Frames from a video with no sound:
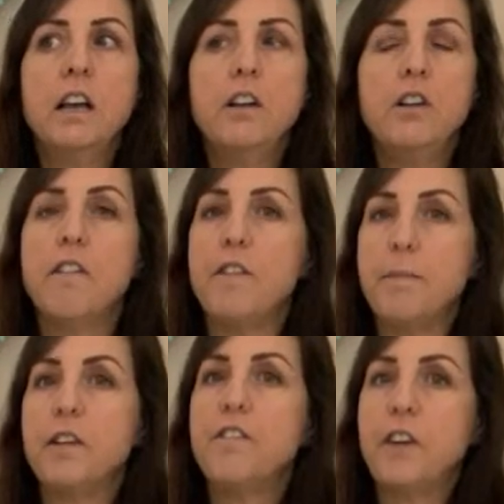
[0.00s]

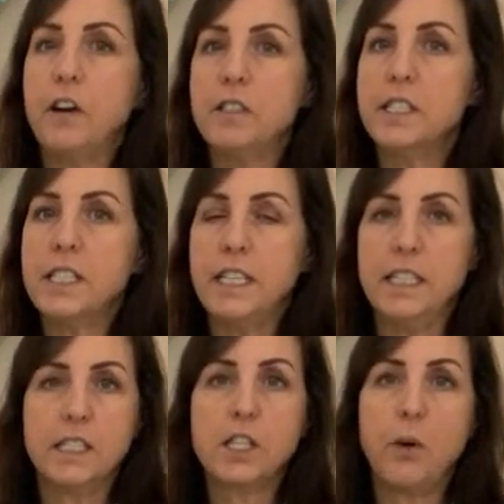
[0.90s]
November 1st, and
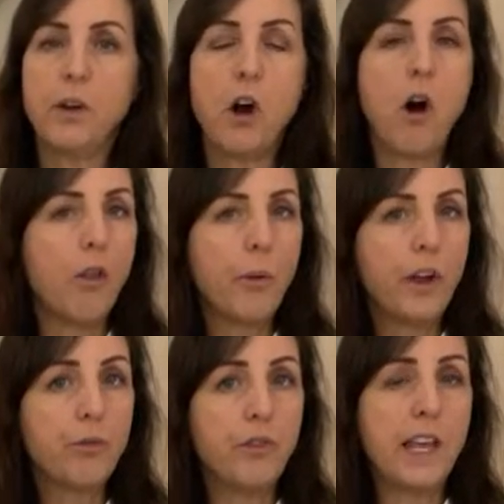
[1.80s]
it's going all the way
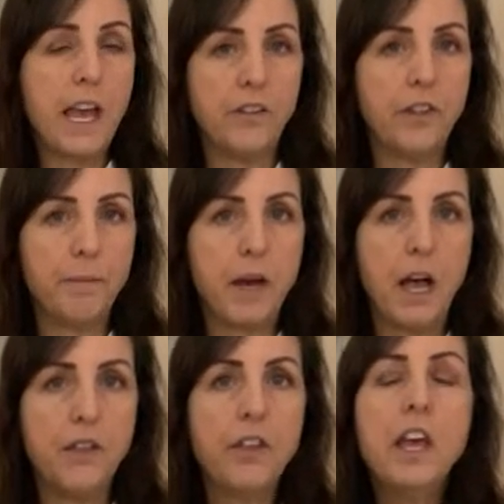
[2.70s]
through the end of the month.